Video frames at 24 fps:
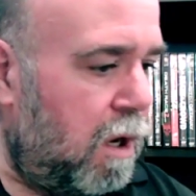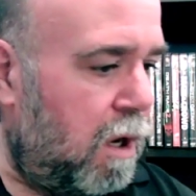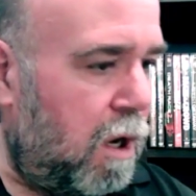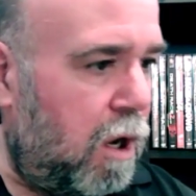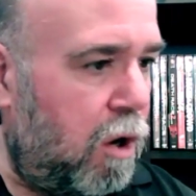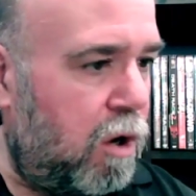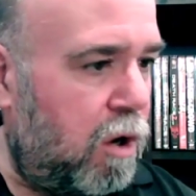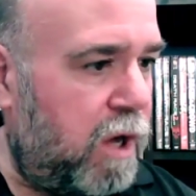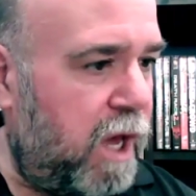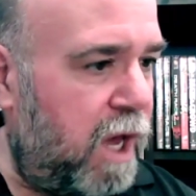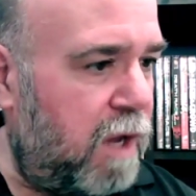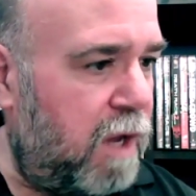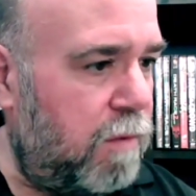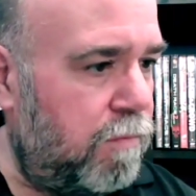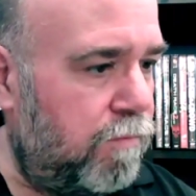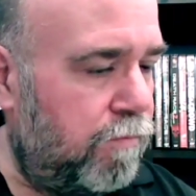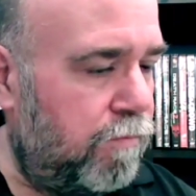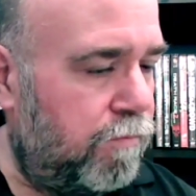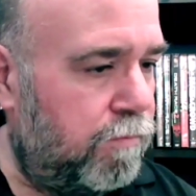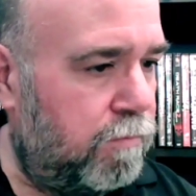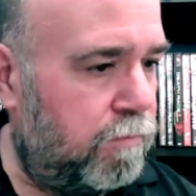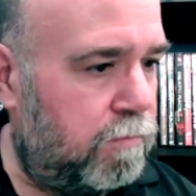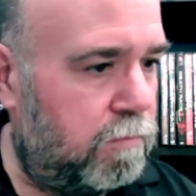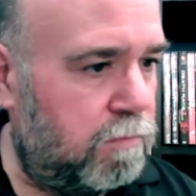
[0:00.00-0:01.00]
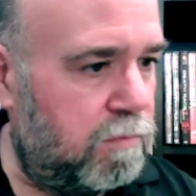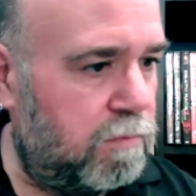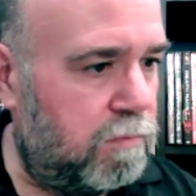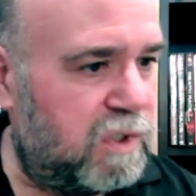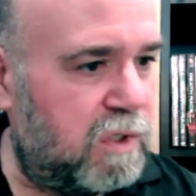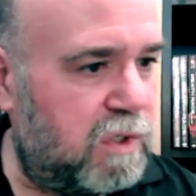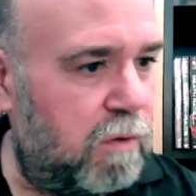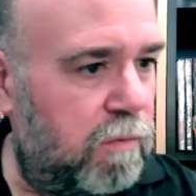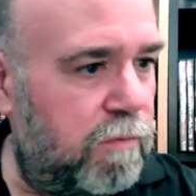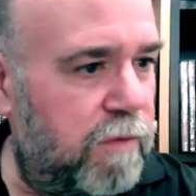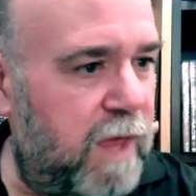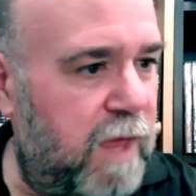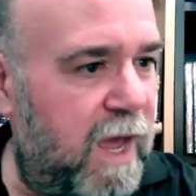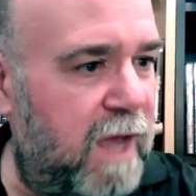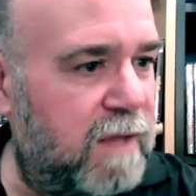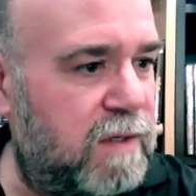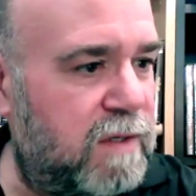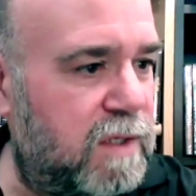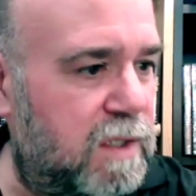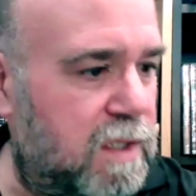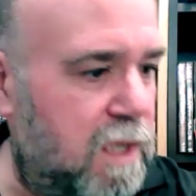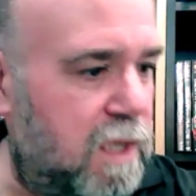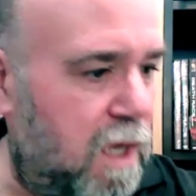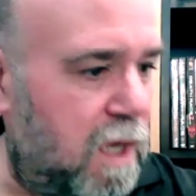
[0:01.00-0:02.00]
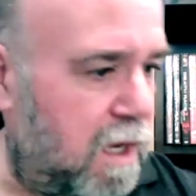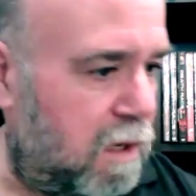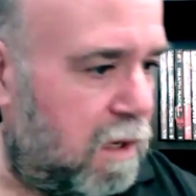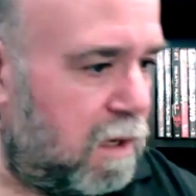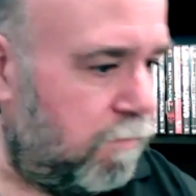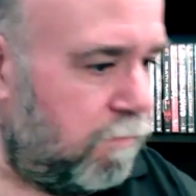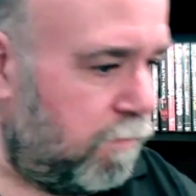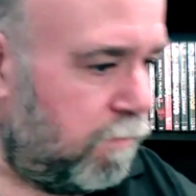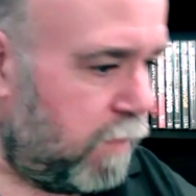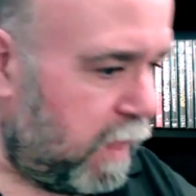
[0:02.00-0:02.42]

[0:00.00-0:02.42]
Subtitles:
Okay, so that's it.